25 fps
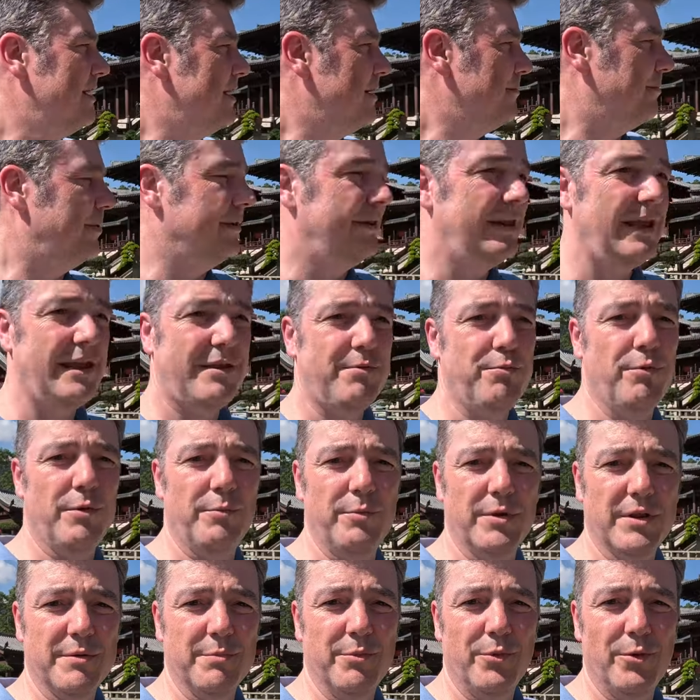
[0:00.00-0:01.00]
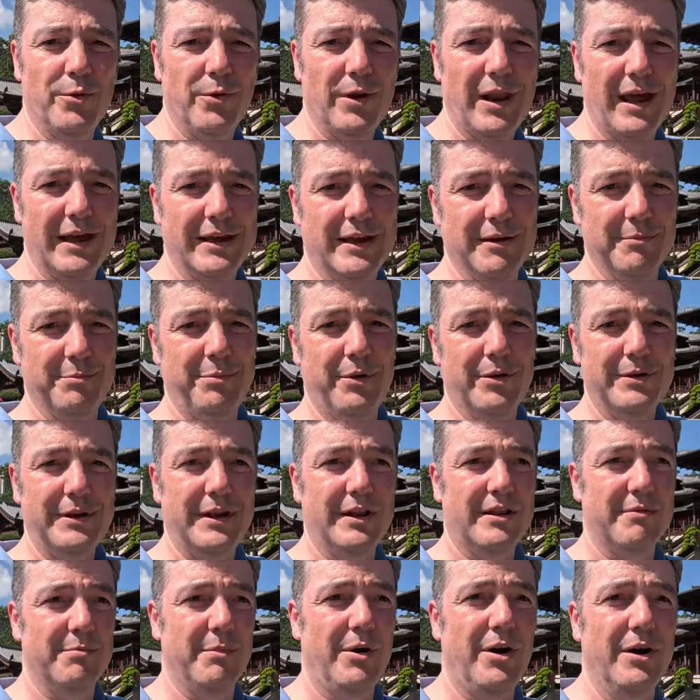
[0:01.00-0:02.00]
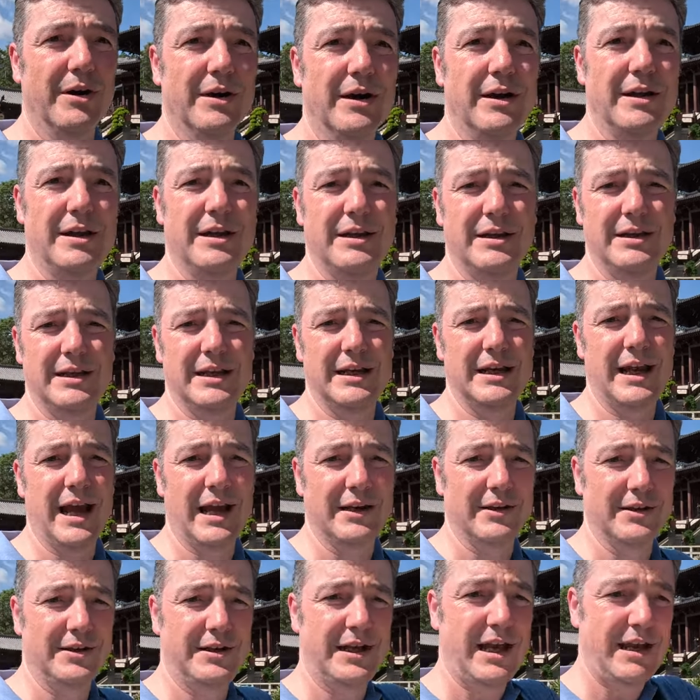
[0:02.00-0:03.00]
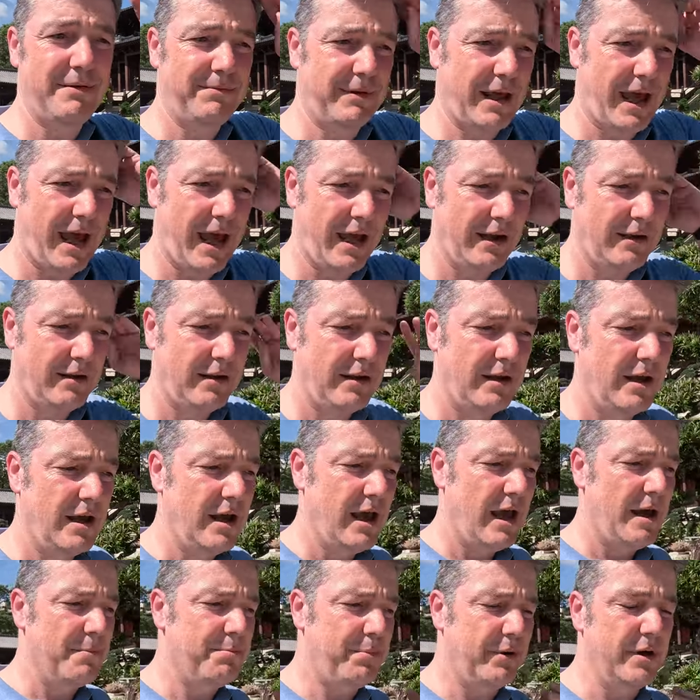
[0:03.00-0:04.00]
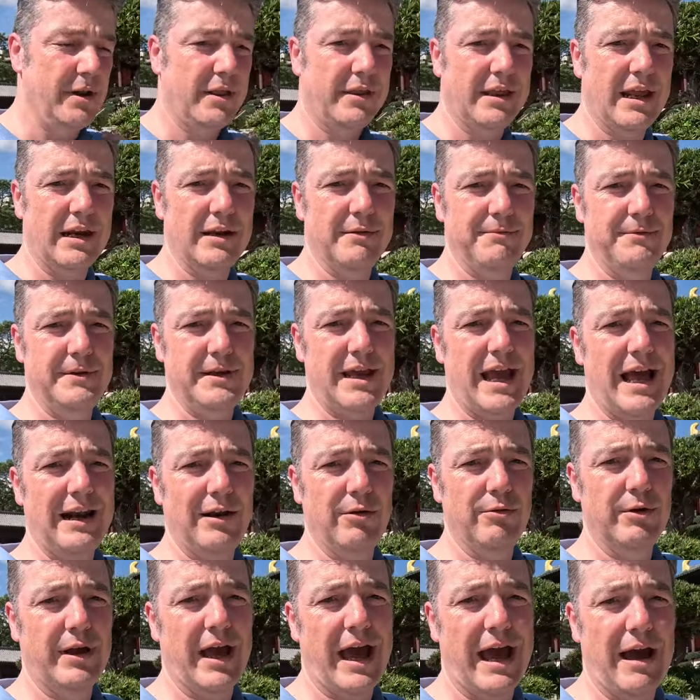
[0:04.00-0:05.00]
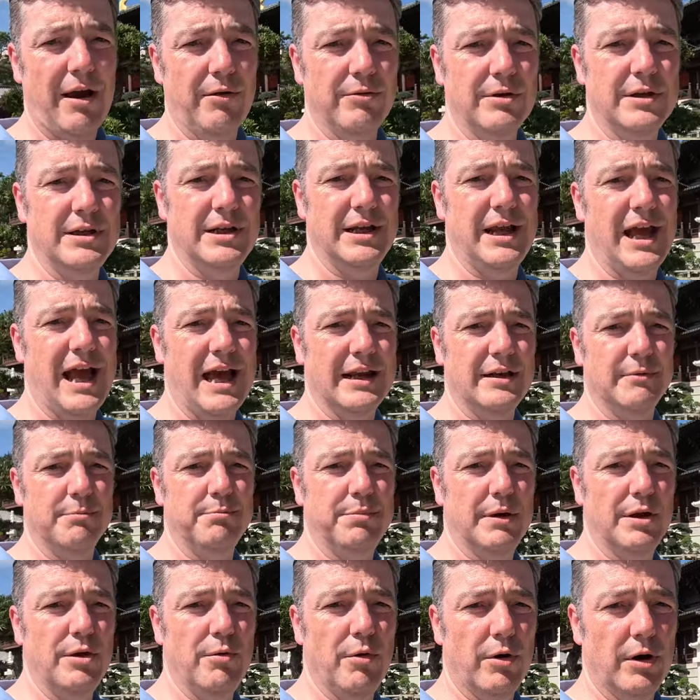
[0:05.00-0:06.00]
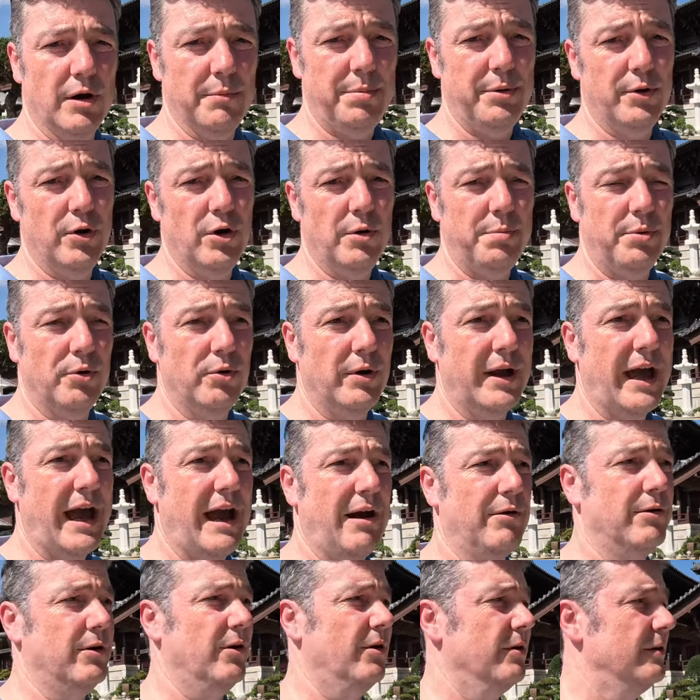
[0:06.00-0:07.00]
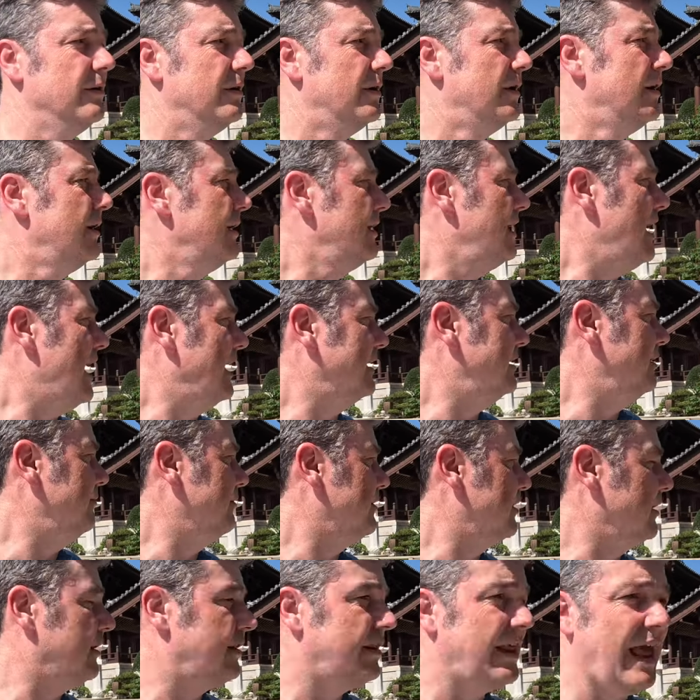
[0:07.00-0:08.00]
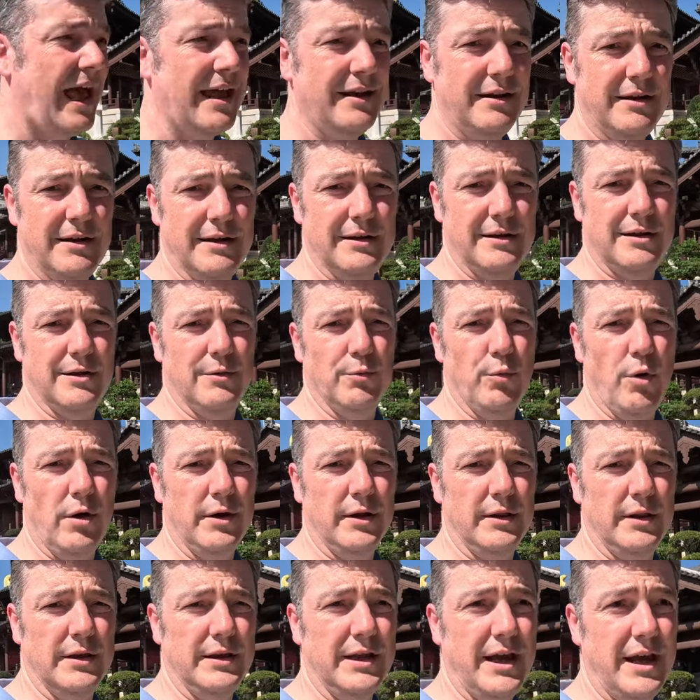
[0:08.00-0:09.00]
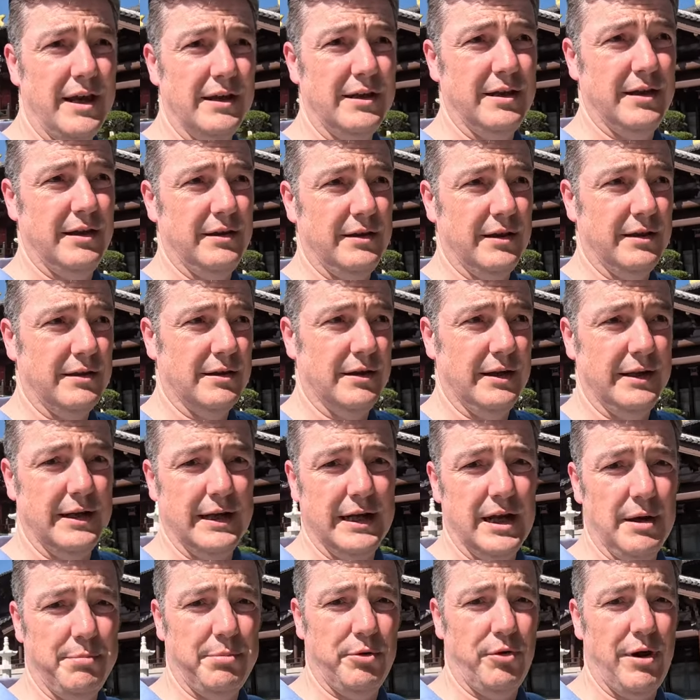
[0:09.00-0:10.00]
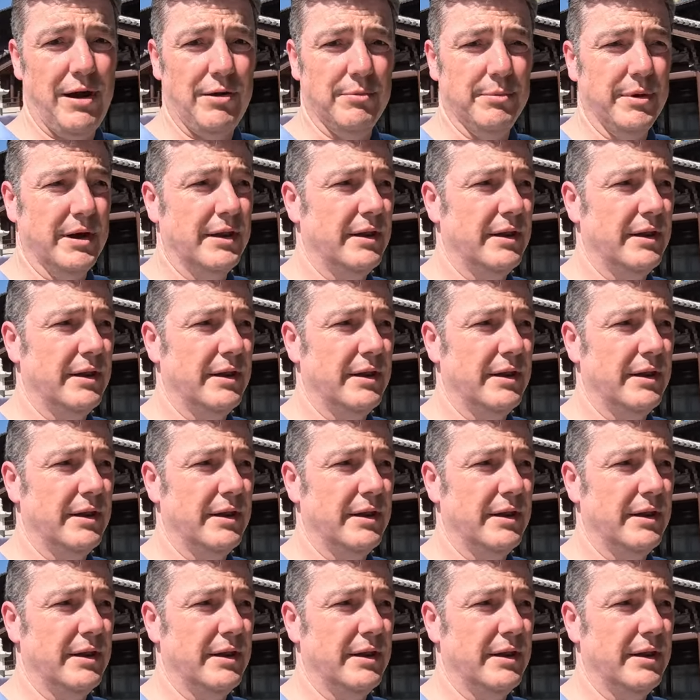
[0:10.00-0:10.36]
But this one was more like a Buddhist monk. She had a shaved head, but instead of yellow gown, she had a blue or a purple gown on. And she was just tending to one of the deities that's cleaning up around by